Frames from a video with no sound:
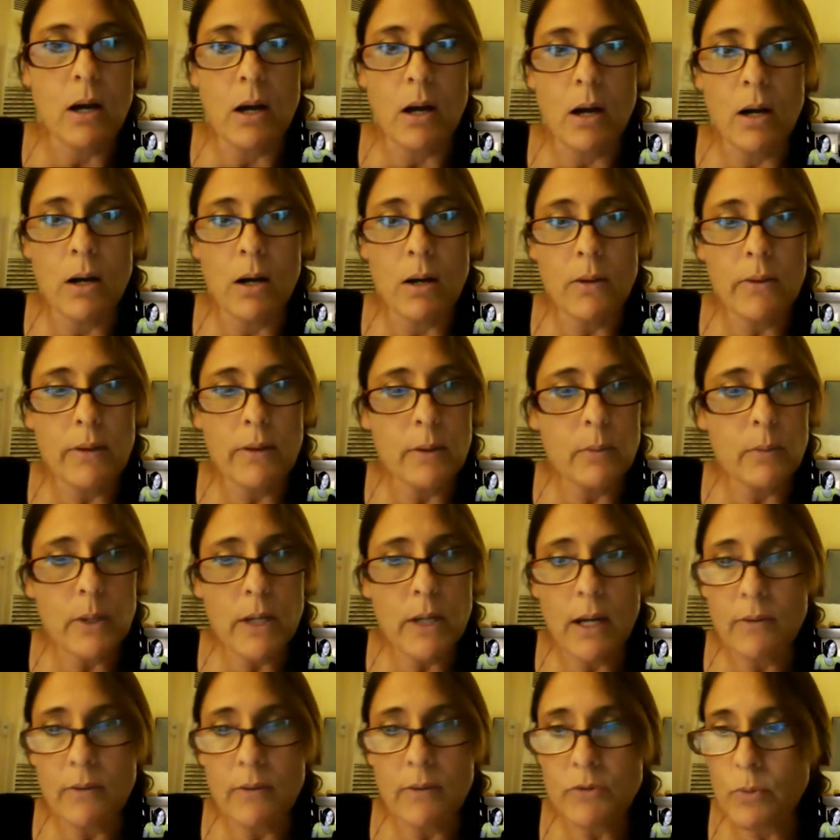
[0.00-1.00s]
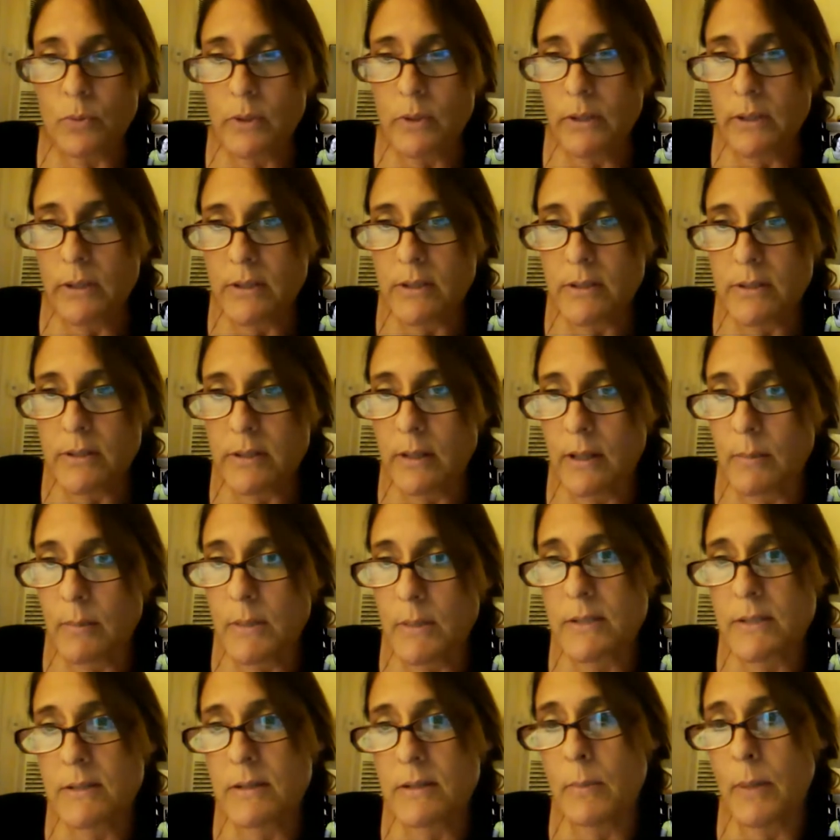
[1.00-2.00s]
all that we have to release to them
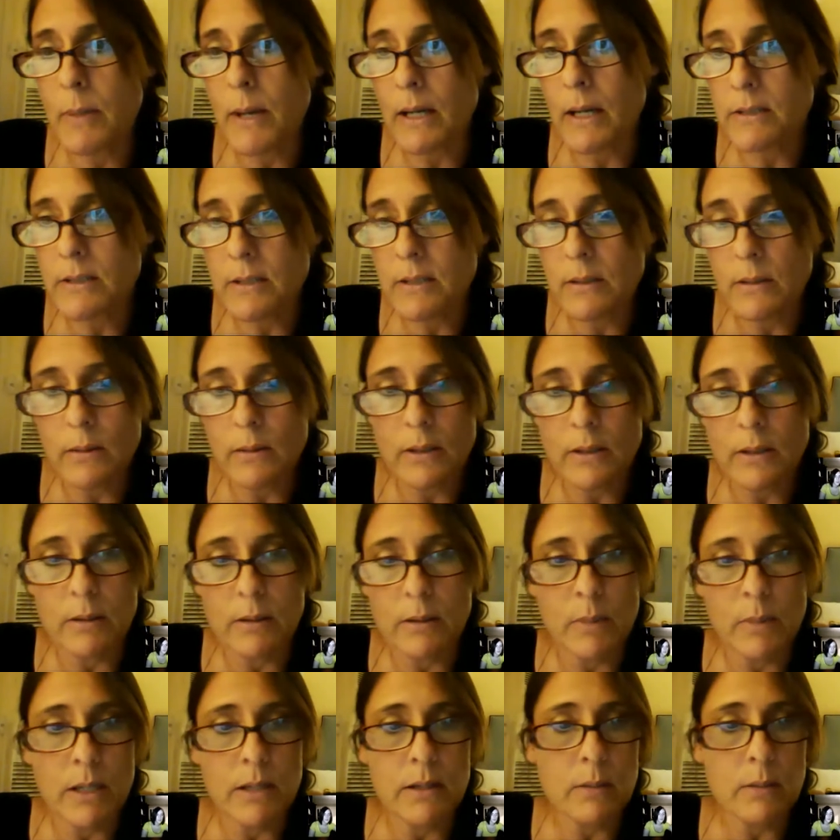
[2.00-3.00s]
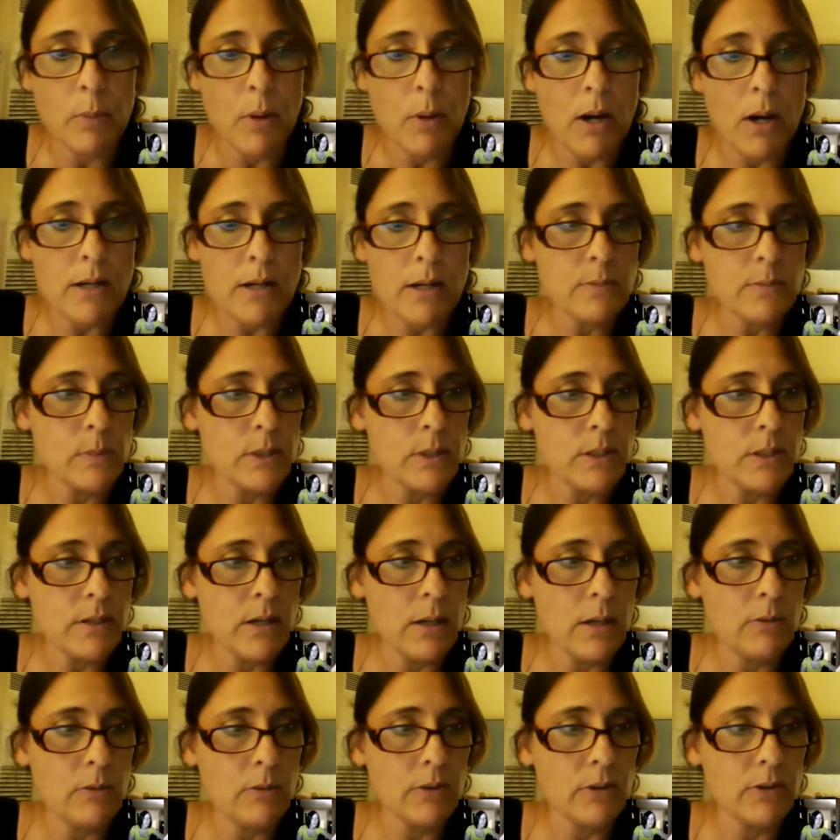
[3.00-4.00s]
is the bacterium and the approximate
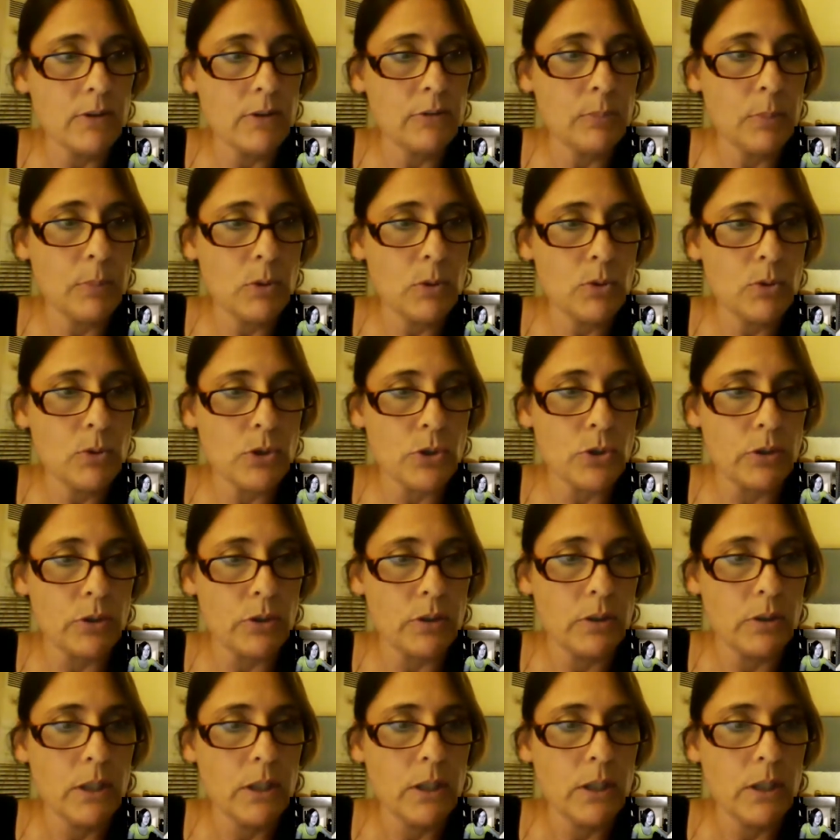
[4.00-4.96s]
time of exposure.